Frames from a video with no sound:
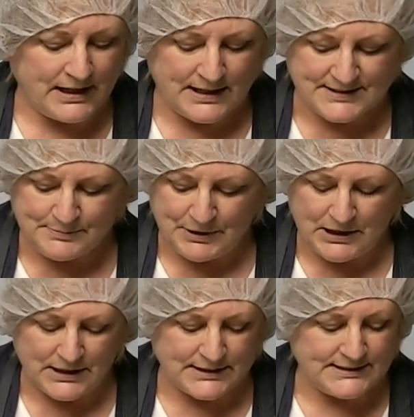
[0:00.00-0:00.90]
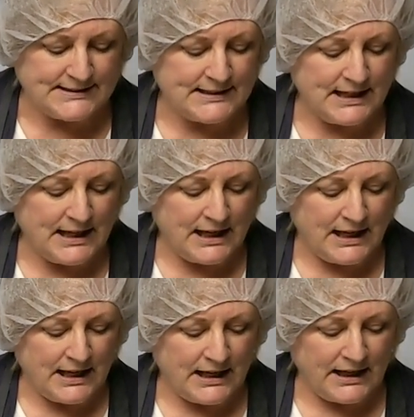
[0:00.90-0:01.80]
is because
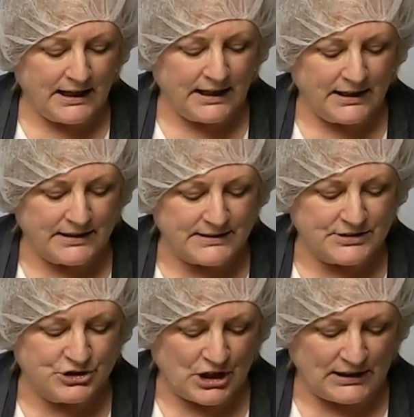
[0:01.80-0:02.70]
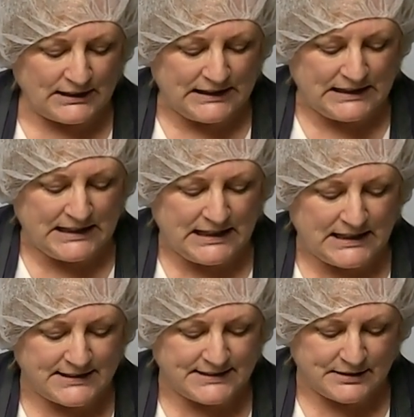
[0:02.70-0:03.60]
it gently
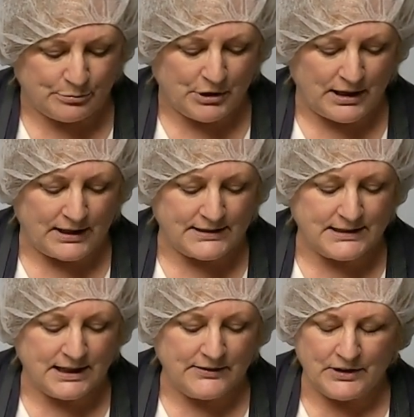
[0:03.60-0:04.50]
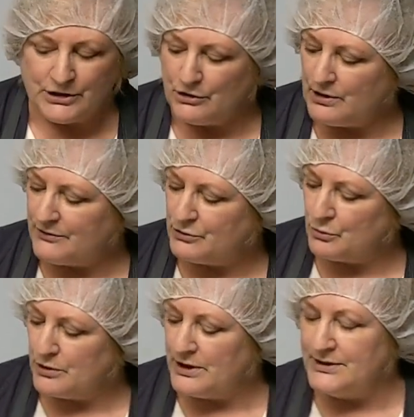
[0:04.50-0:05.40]
heats the product, and then you don't have
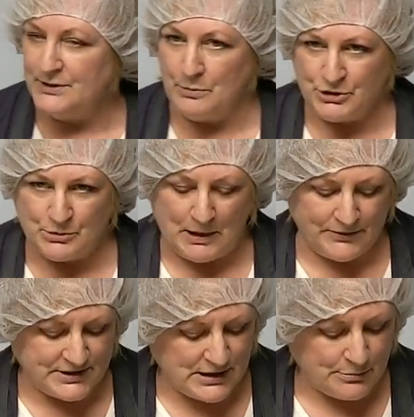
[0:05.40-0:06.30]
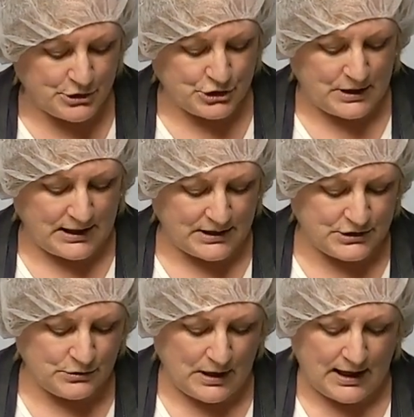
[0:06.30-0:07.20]
to worry so much about the temperature
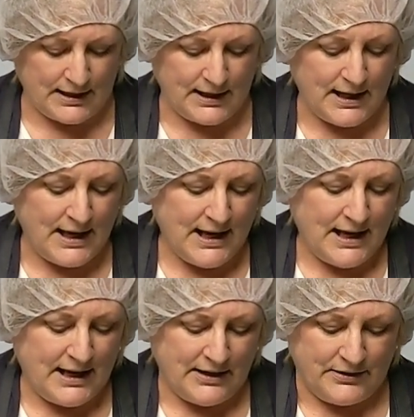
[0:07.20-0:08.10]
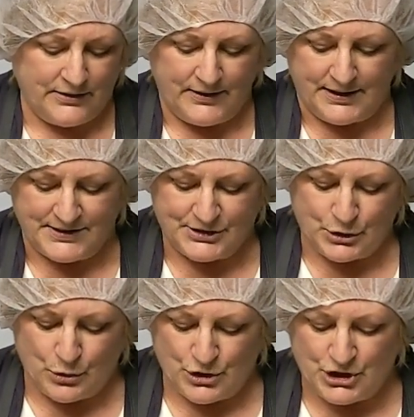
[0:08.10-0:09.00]
getting too high and things
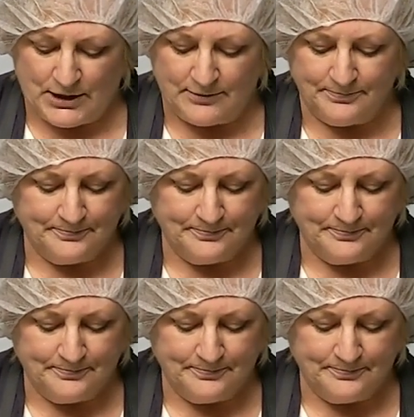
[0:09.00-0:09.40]
scorching.